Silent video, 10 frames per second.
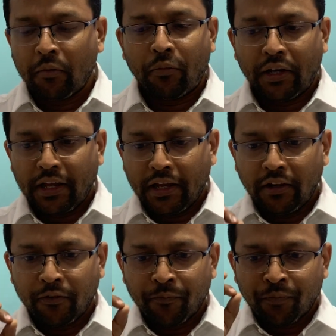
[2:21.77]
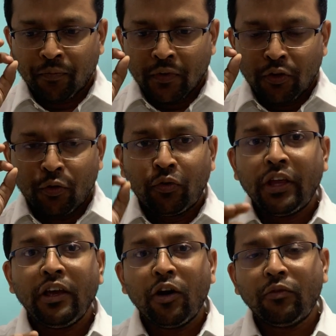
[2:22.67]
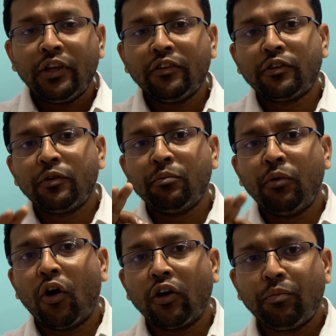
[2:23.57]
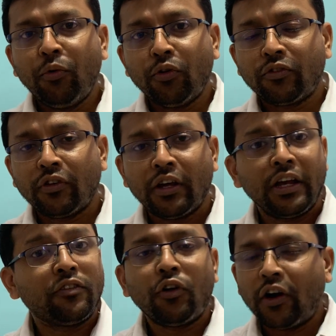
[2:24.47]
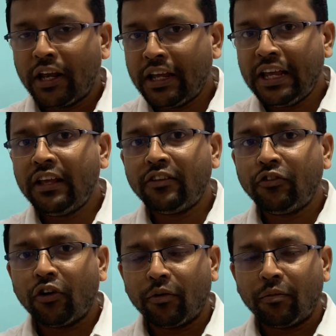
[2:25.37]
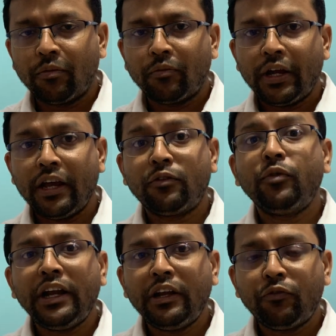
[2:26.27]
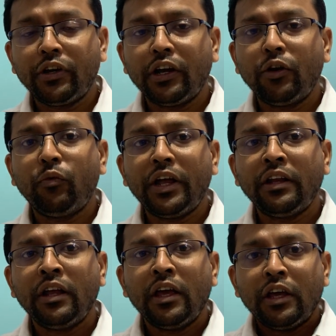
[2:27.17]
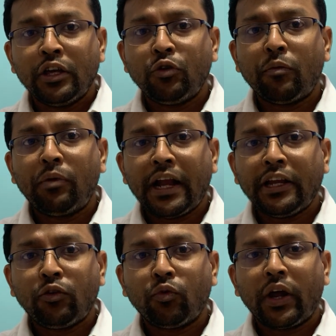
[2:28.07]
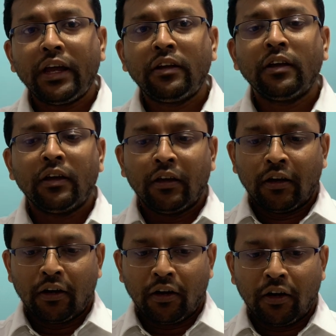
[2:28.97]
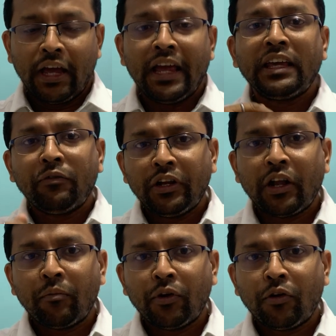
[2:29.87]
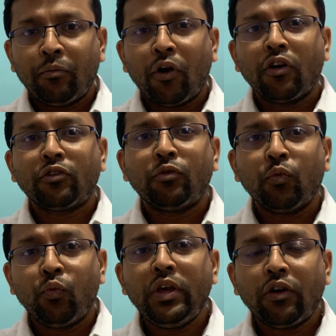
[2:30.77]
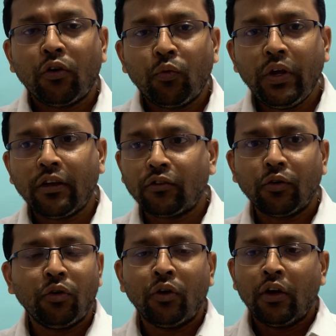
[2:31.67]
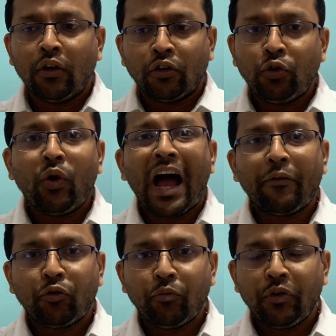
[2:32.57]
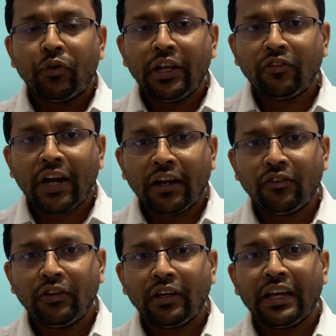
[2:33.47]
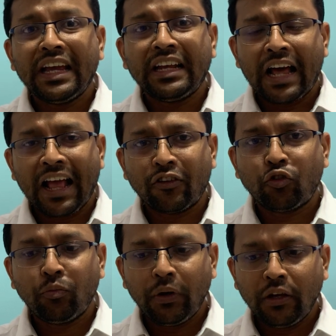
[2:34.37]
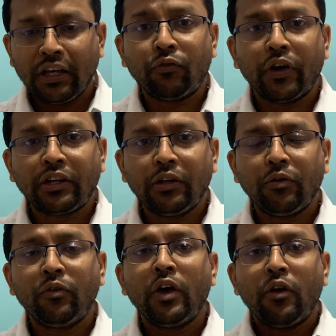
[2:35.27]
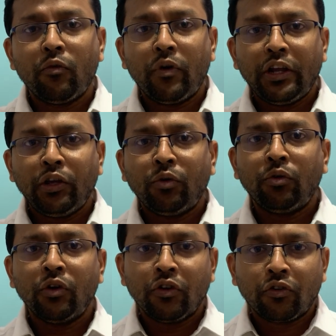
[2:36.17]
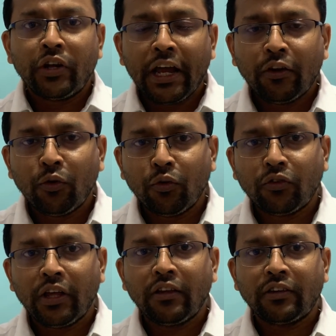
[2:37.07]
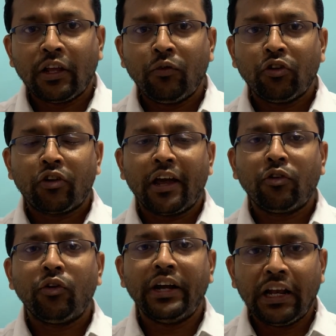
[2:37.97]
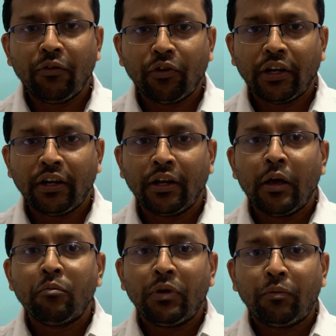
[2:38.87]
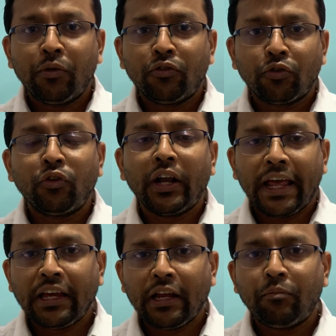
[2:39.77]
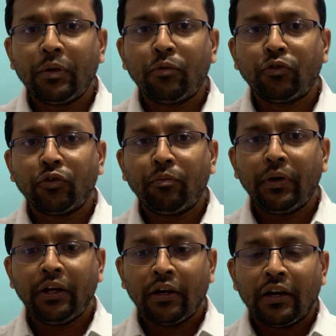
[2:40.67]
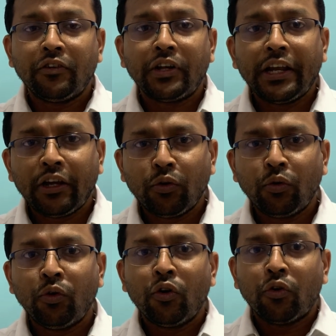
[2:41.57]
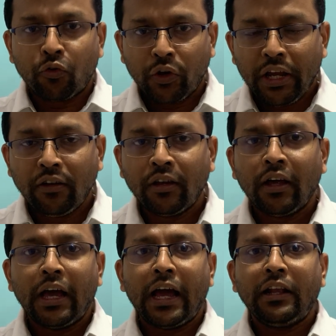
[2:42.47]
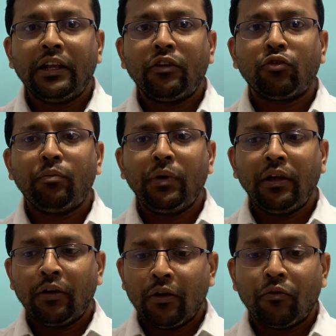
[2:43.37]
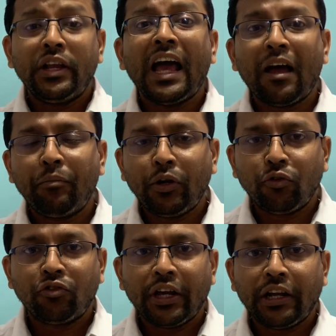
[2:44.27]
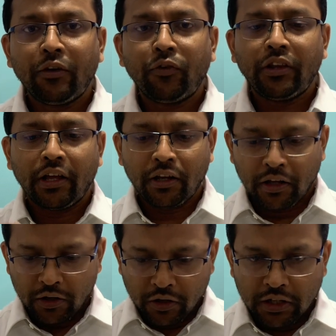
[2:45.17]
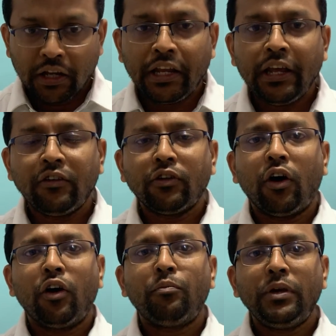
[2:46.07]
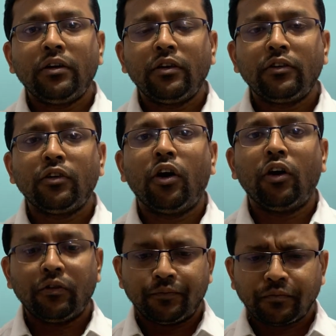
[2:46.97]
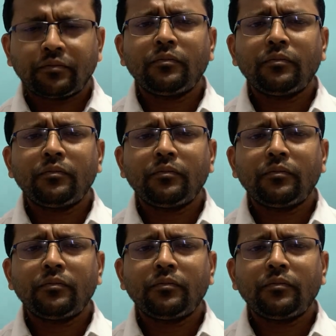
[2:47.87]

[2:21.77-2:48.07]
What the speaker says: But then to think of this blog post, it's not an easy job. It's very difficult when you're planning to write a given number of blogs week on week. So you have to be very strategic. It has to be effective. When you create those things and you try to deliver it, people should like it, people should be ready to read, and they should be very happy to share it with their colleagues or peers or